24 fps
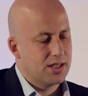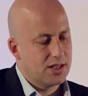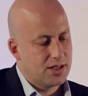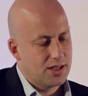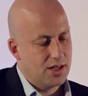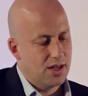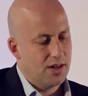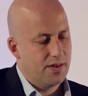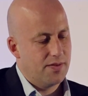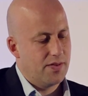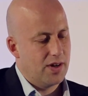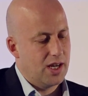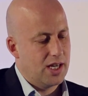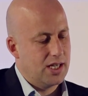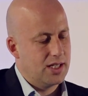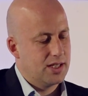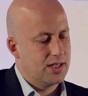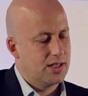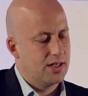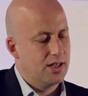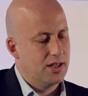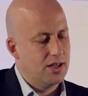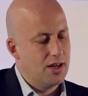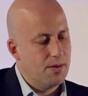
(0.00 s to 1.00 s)
the
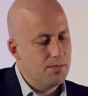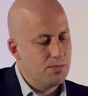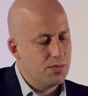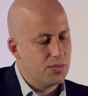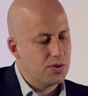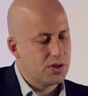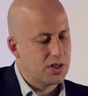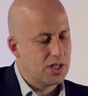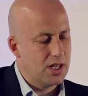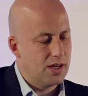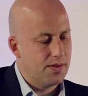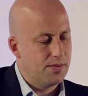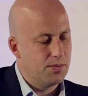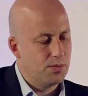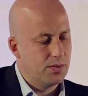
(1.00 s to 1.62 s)
surveys, the numbers that